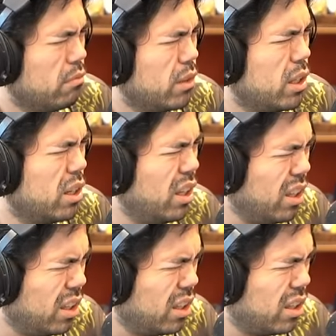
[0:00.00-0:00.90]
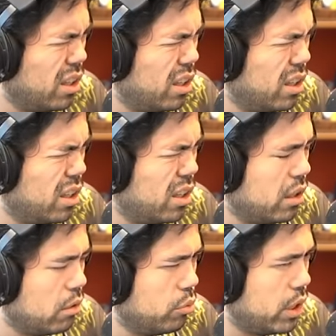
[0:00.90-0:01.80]
Huh?
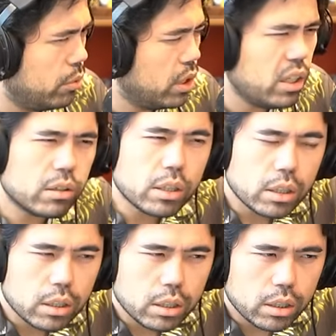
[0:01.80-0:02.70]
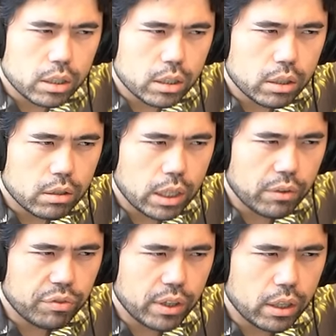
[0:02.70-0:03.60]
Wait, what?
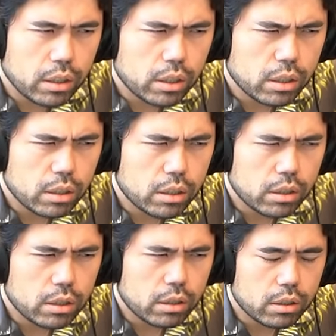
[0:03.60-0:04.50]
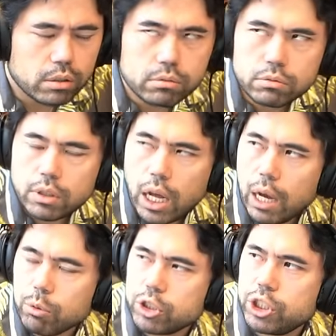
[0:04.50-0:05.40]
F5. Ah,
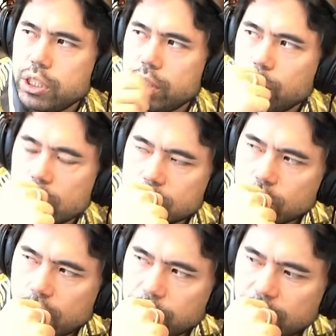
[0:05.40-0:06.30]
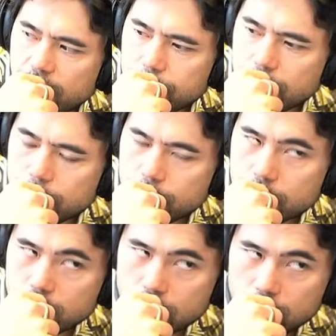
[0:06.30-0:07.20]
uh, rook g he wants to go f5 maybe.
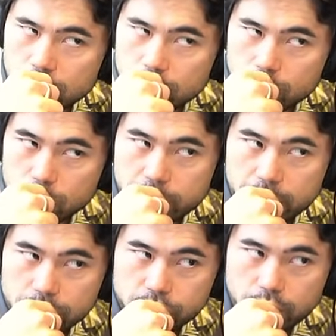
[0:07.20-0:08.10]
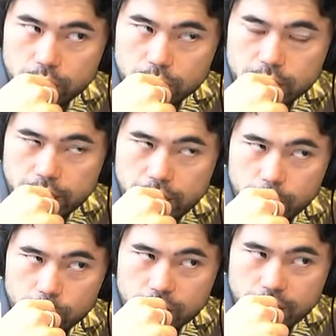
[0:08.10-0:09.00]
Rook h, rook
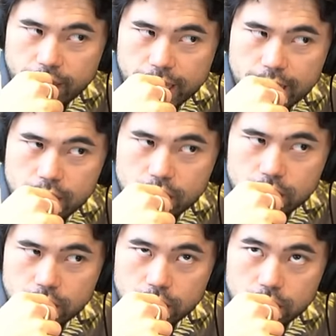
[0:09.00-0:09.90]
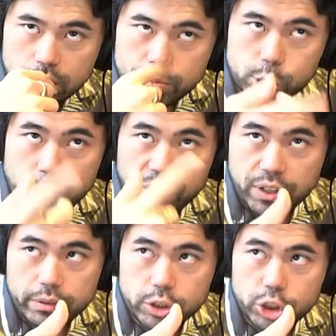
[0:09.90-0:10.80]
a8, rook a8. Bishop
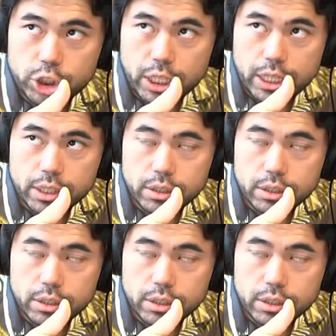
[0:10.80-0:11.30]
f5 is check.